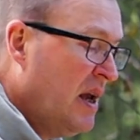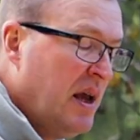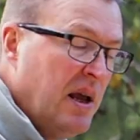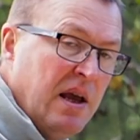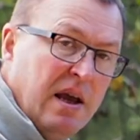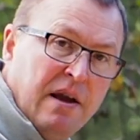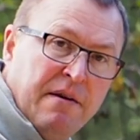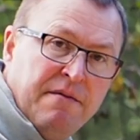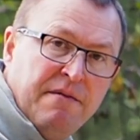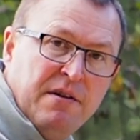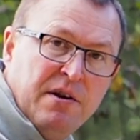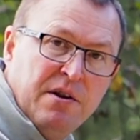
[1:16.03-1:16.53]

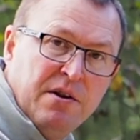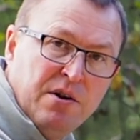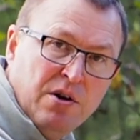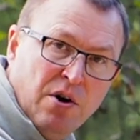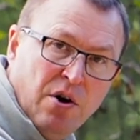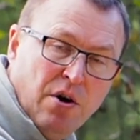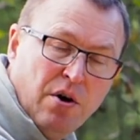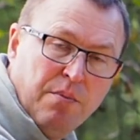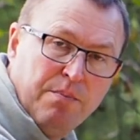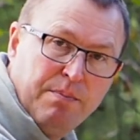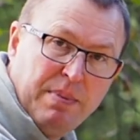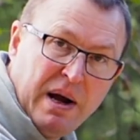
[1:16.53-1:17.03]
if you're
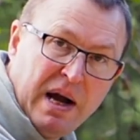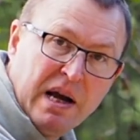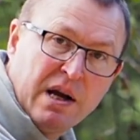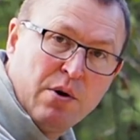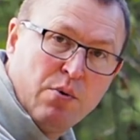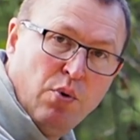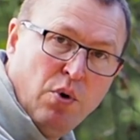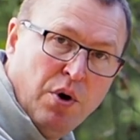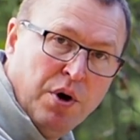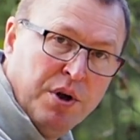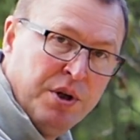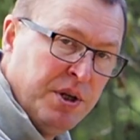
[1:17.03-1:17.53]
not back
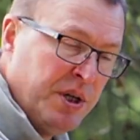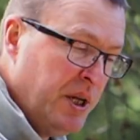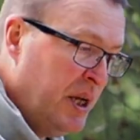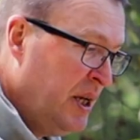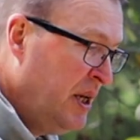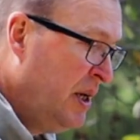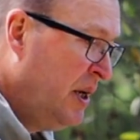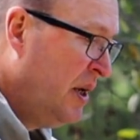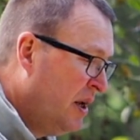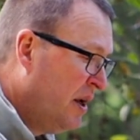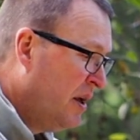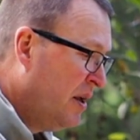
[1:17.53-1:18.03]

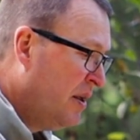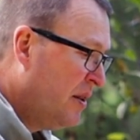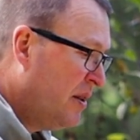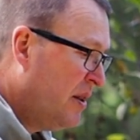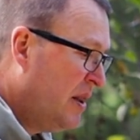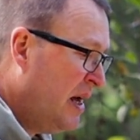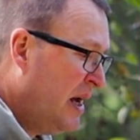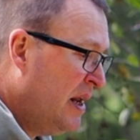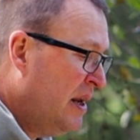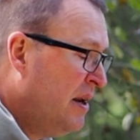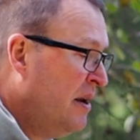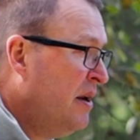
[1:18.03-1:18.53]
winding,
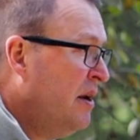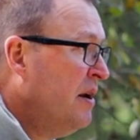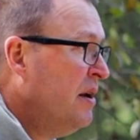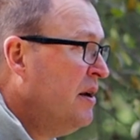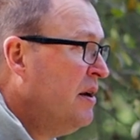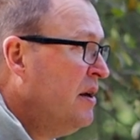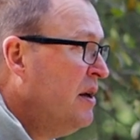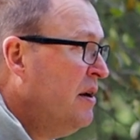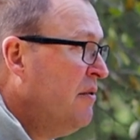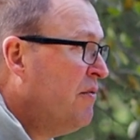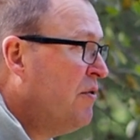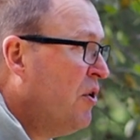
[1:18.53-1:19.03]
then
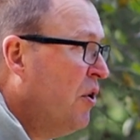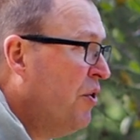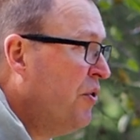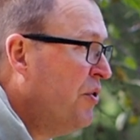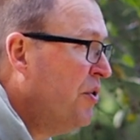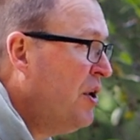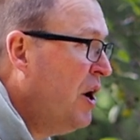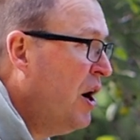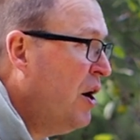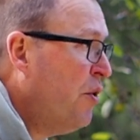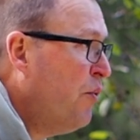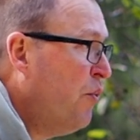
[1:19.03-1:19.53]
you've got
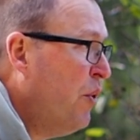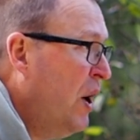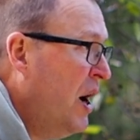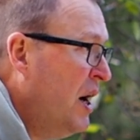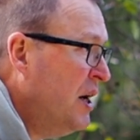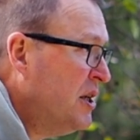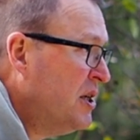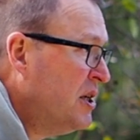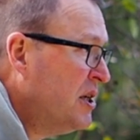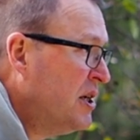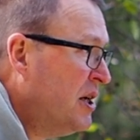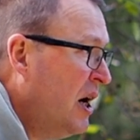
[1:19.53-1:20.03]
nowhere
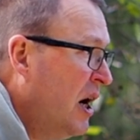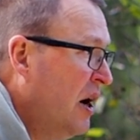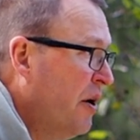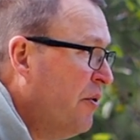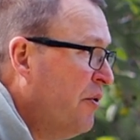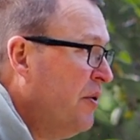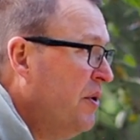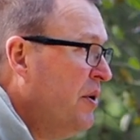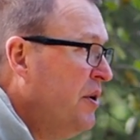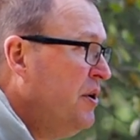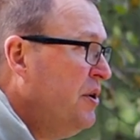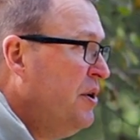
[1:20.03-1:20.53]
to go.
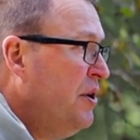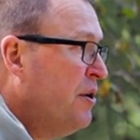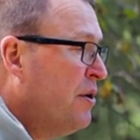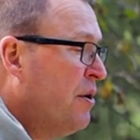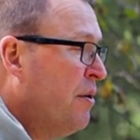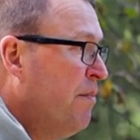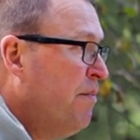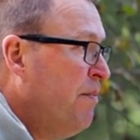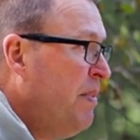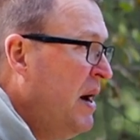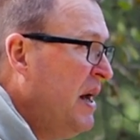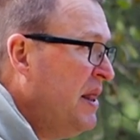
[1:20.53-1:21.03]
You
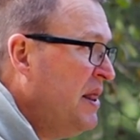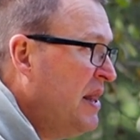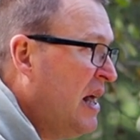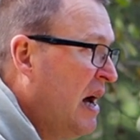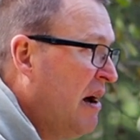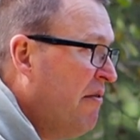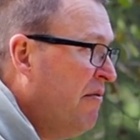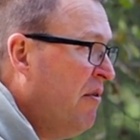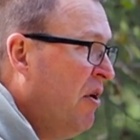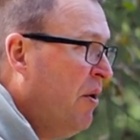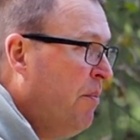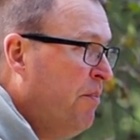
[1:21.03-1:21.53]
can bend
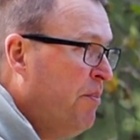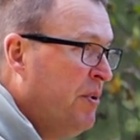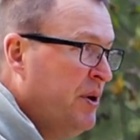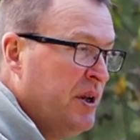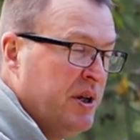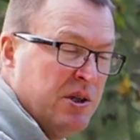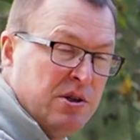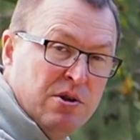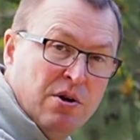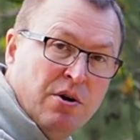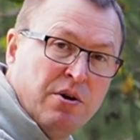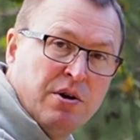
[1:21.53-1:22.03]
that rod, but
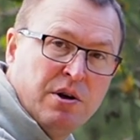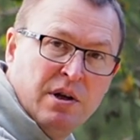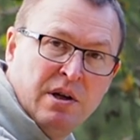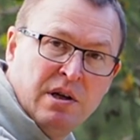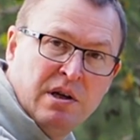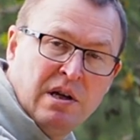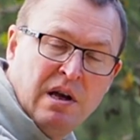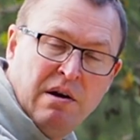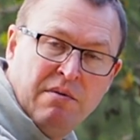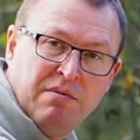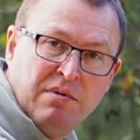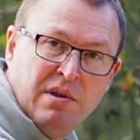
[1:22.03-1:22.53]
it's not going to
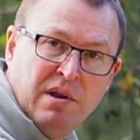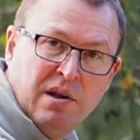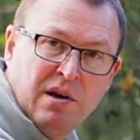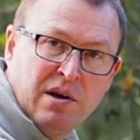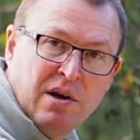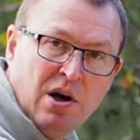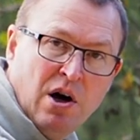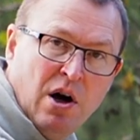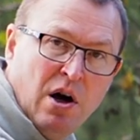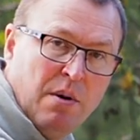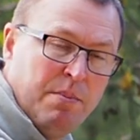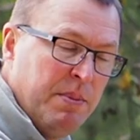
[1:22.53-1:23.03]
give the
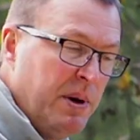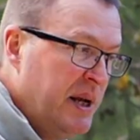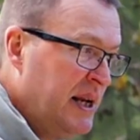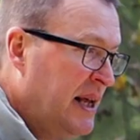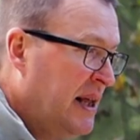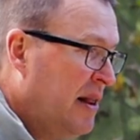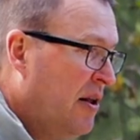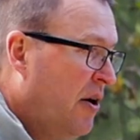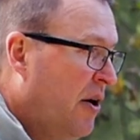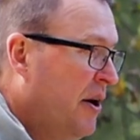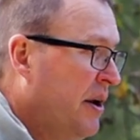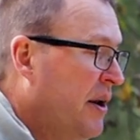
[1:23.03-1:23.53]
carp any
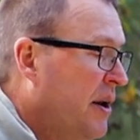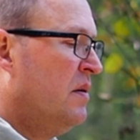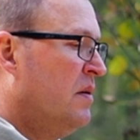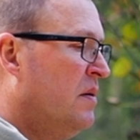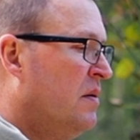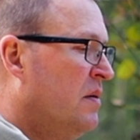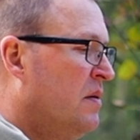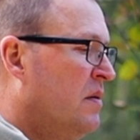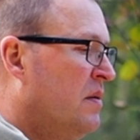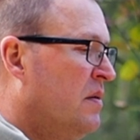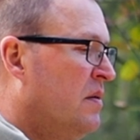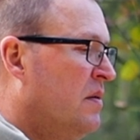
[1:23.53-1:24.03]
line.
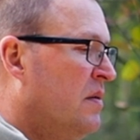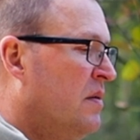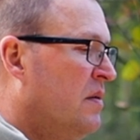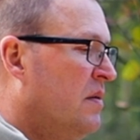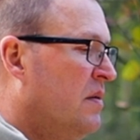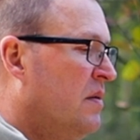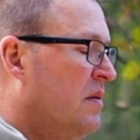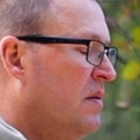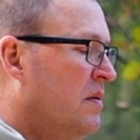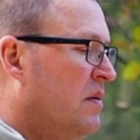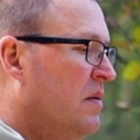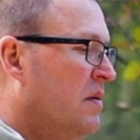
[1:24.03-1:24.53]
So I've just
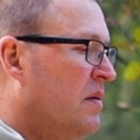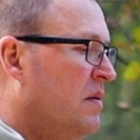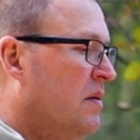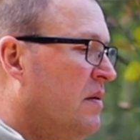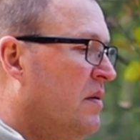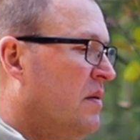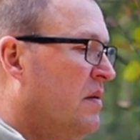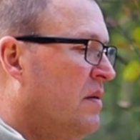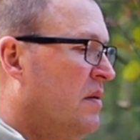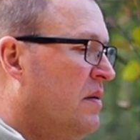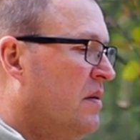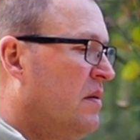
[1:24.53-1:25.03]
slackened the
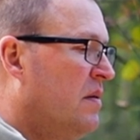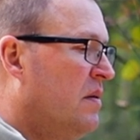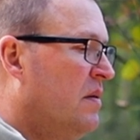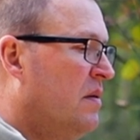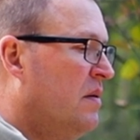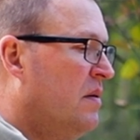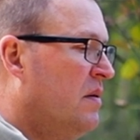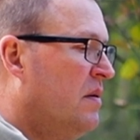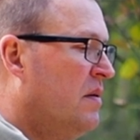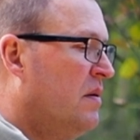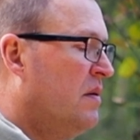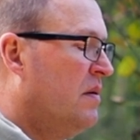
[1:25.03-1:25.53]
clutch off
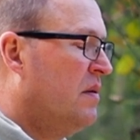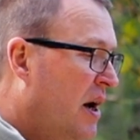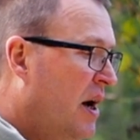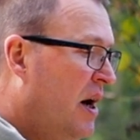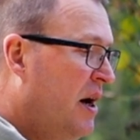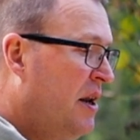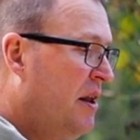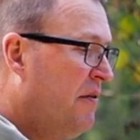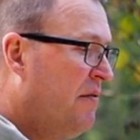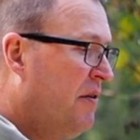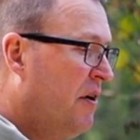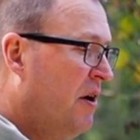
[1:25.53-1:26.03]
here,
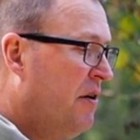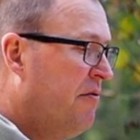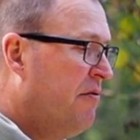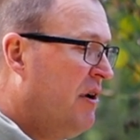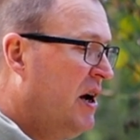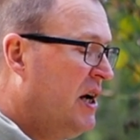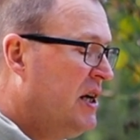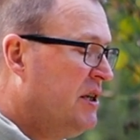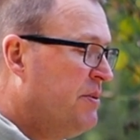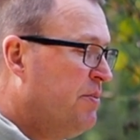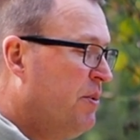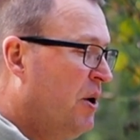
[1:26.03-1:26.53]
and if I
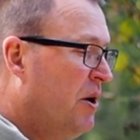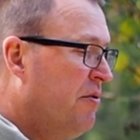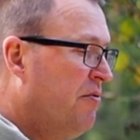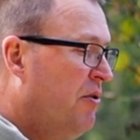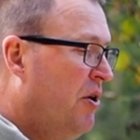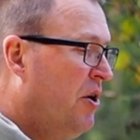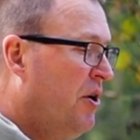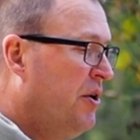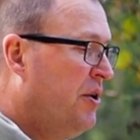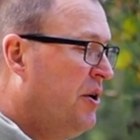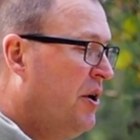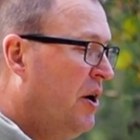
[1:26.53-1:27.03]
raise my
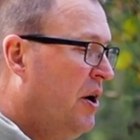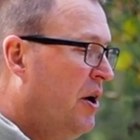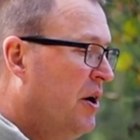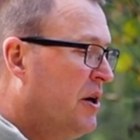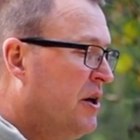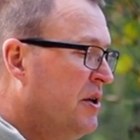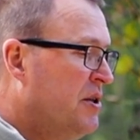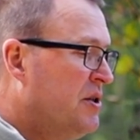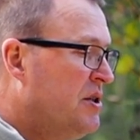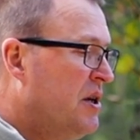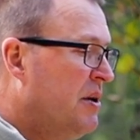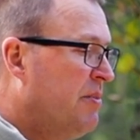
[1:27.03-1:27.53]
rod, I
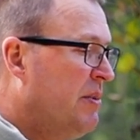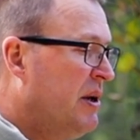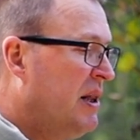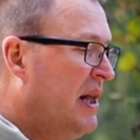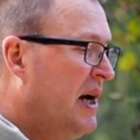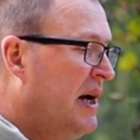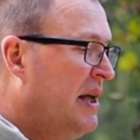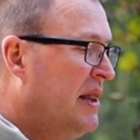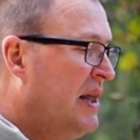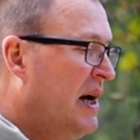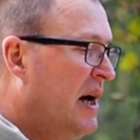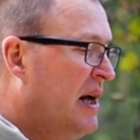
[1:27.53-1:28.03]
can
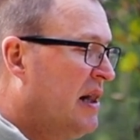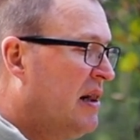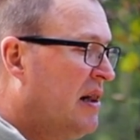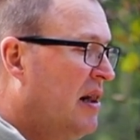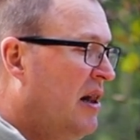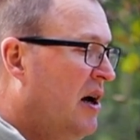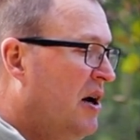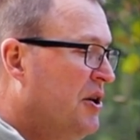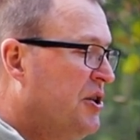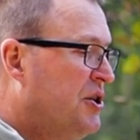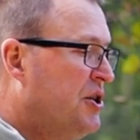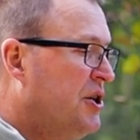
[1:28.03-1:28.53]
simulate that
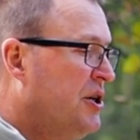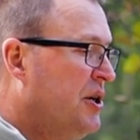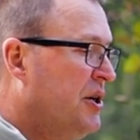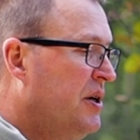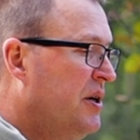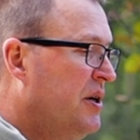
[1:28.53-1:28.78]
clutch